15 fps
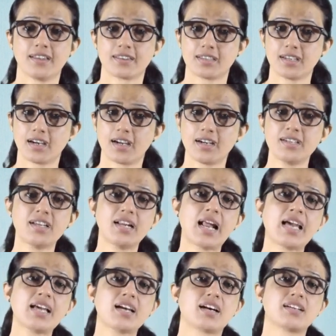The
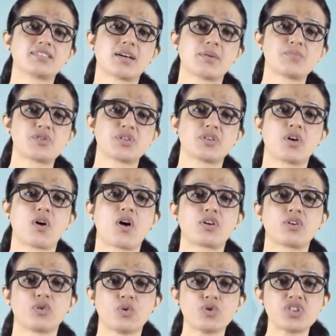underlying assumption or
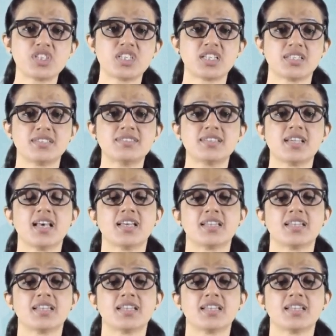notion is